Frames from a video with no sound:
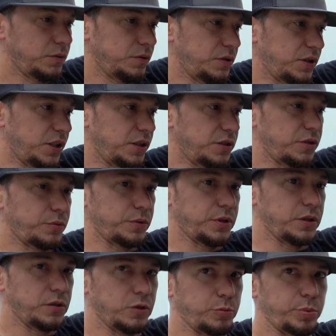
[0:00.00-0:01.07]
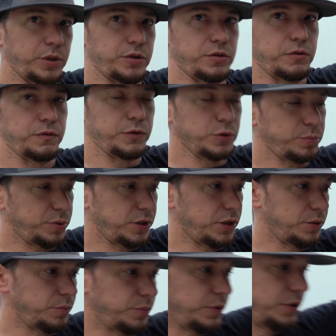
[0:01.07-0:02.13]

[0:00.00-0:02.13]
stage 3 low pressure fuel pump.